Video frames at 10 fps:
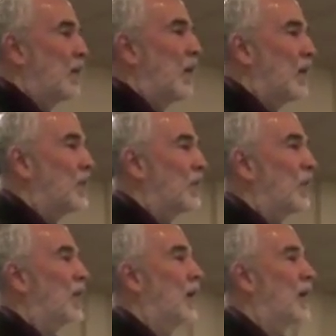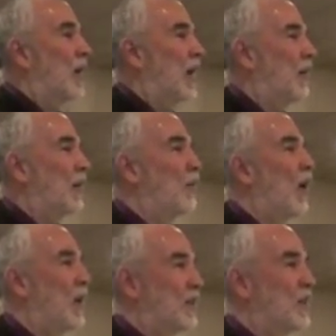cars that run on air and
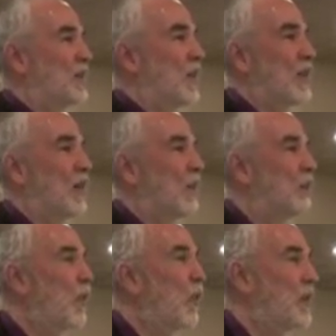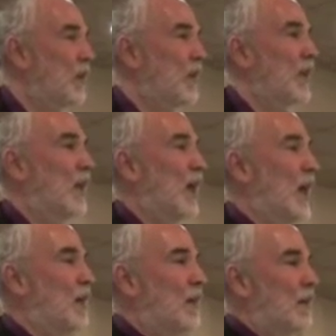water, that's the kind of report they're going to get.